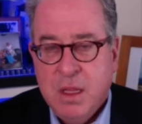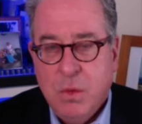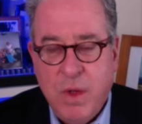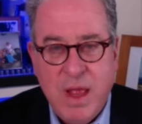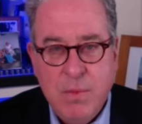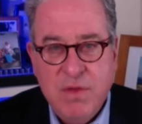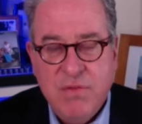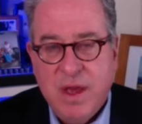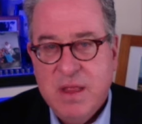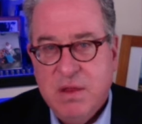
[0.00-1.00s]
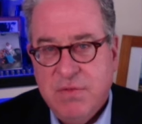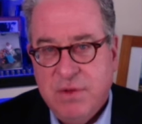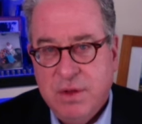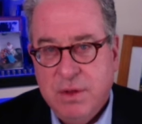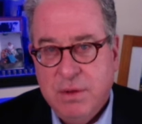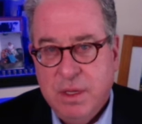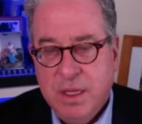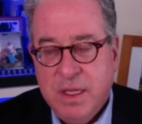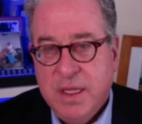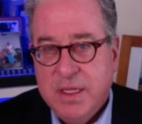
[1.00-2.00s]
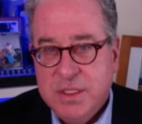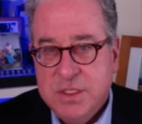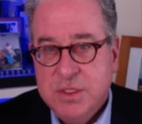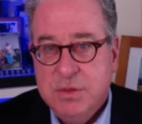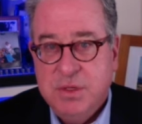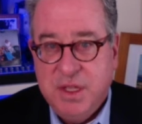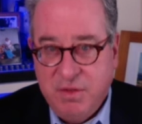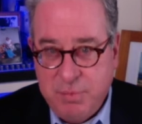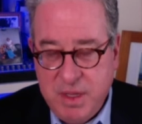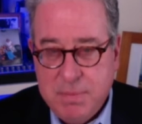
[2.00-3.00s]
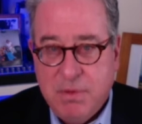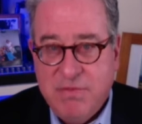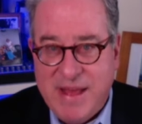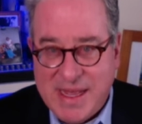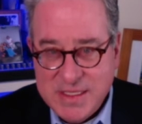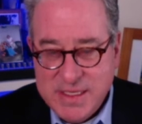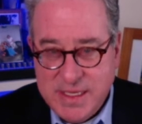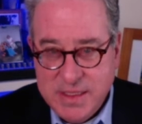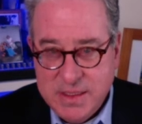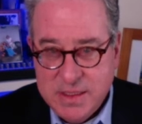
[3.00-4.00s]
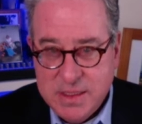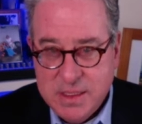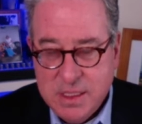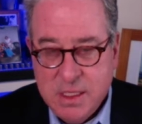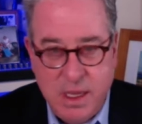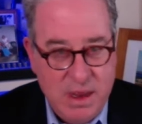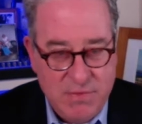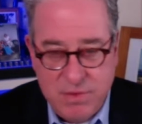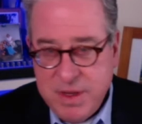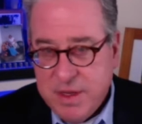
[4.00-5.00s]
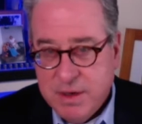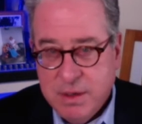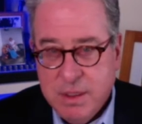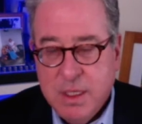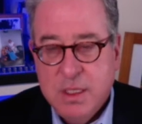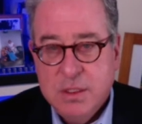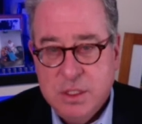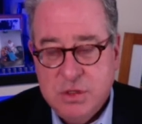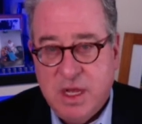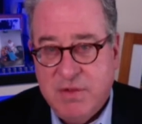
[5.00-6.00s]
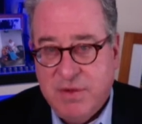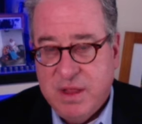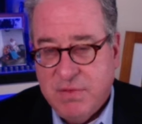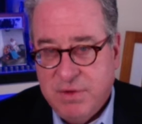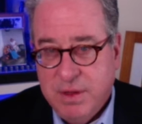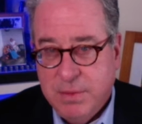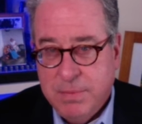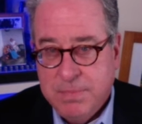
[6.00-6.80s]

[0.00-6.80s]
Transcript: The way we fight the flu is to give people vaccines every year to try to fight the flu.